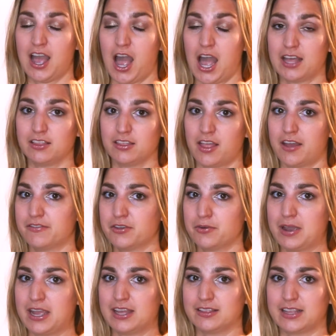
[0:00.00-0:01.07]
I love the
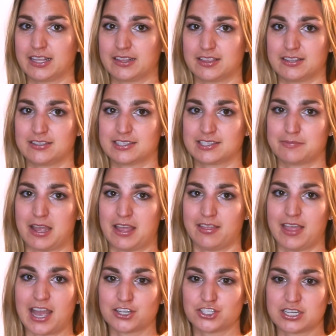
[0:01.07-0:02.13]
way it lengthens my
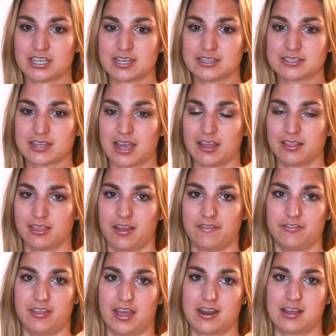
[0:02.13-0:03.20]
lashes. I
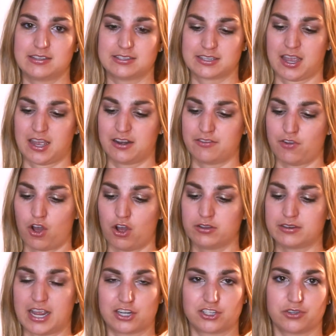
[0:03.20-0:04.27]
love that it's kind of all
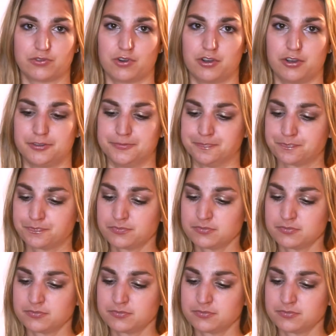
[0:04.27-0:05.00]
natural